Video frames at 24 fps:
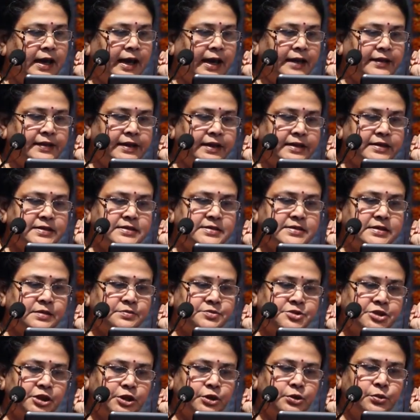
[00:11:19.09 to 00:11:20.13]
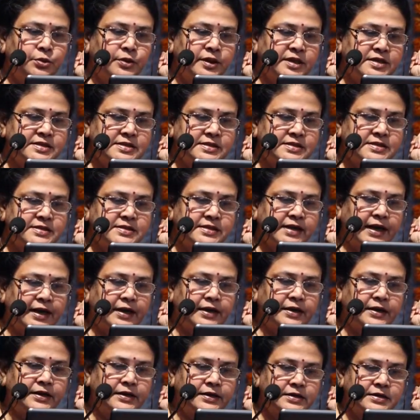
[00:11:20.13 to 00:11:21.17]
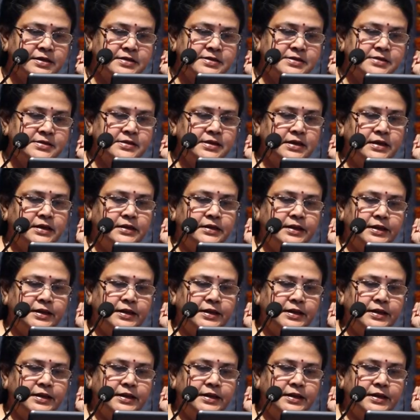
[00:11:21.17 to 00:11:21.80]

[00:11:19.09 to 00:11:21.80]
and that is subject to risks and returns